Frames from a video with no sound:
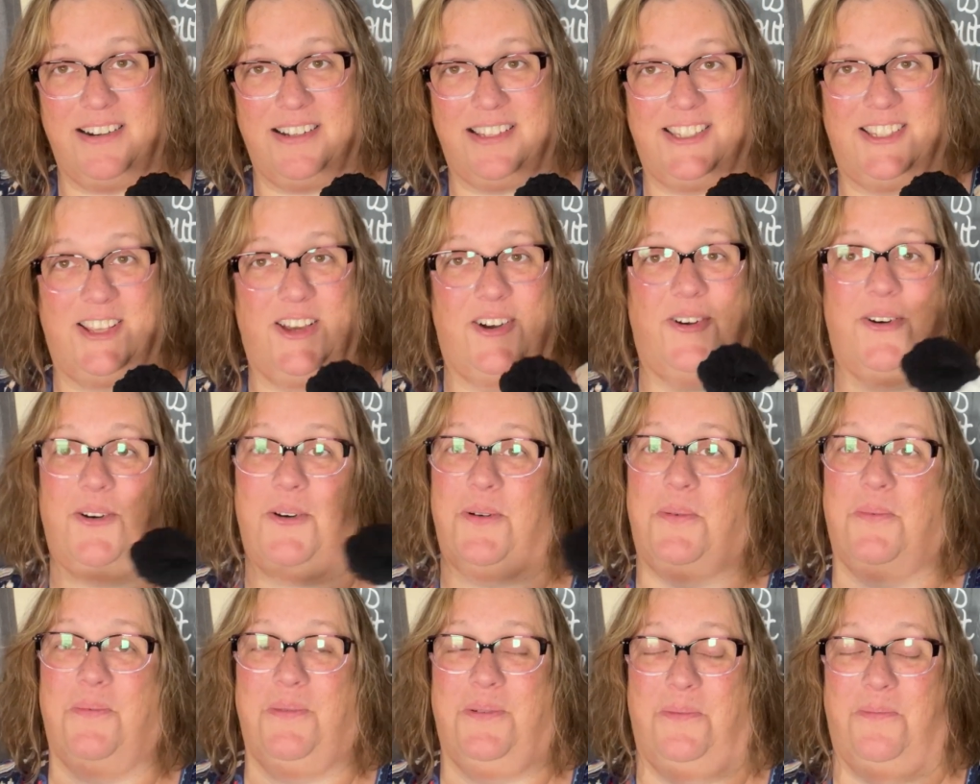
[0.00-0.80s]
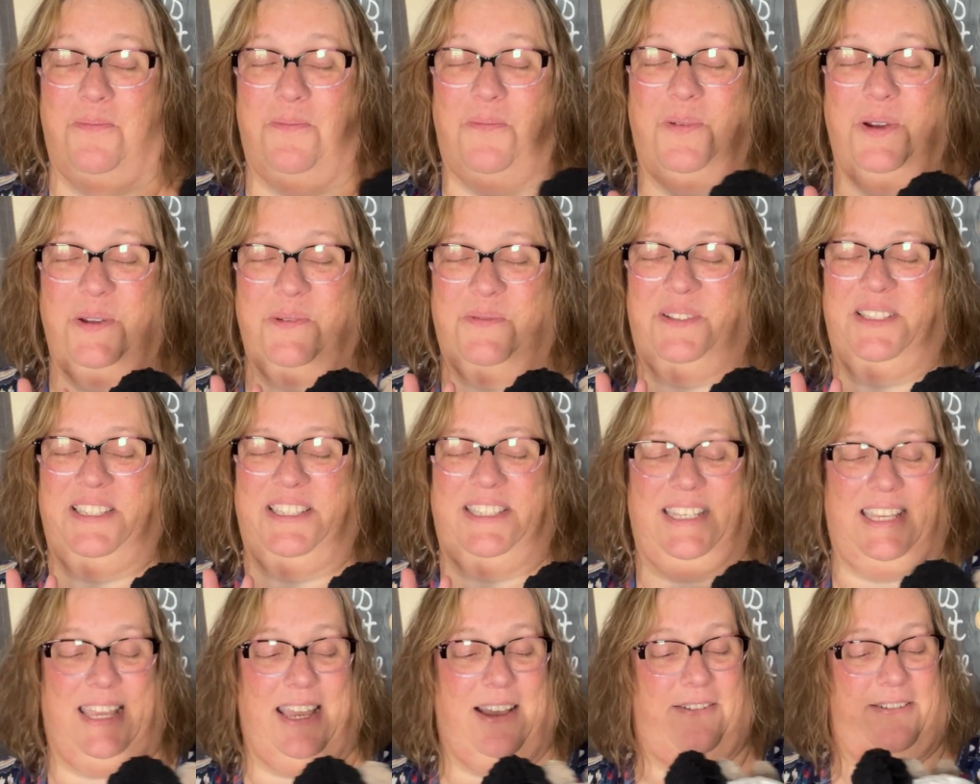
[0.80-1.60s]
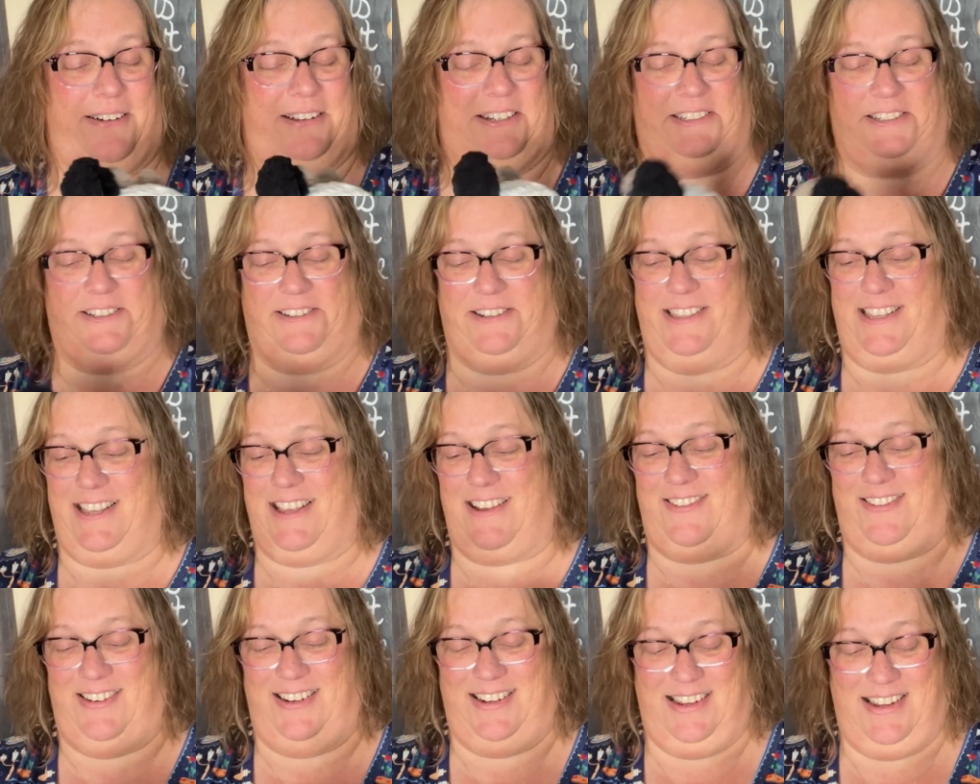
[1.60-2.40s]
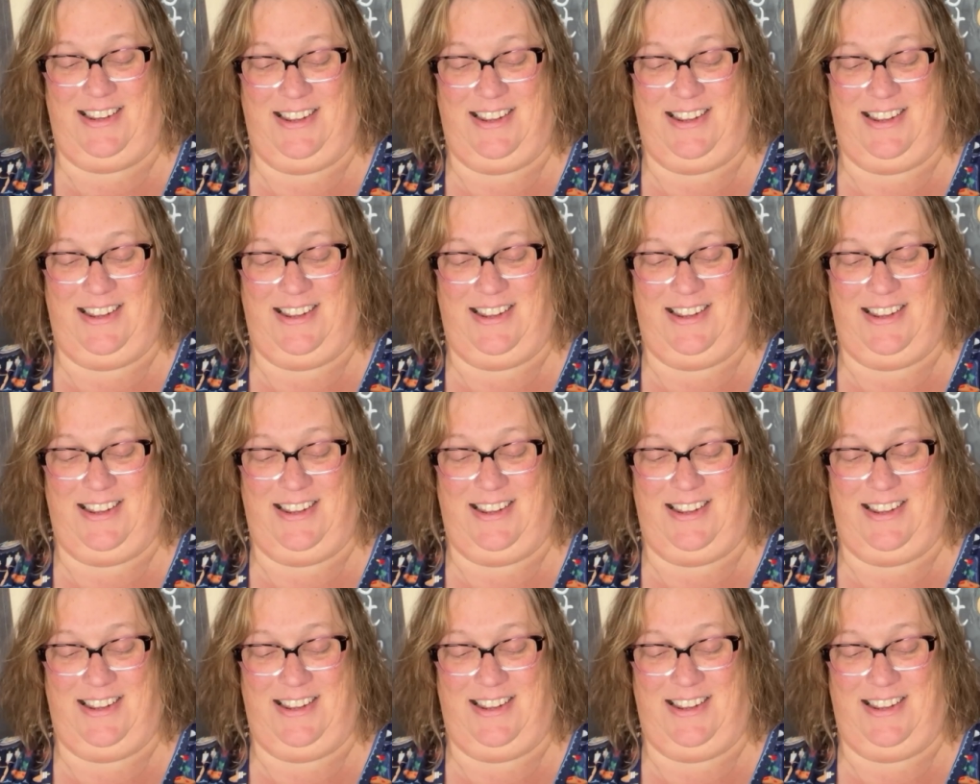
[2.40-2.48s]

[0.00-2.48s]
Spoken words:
so we will see how it turns out.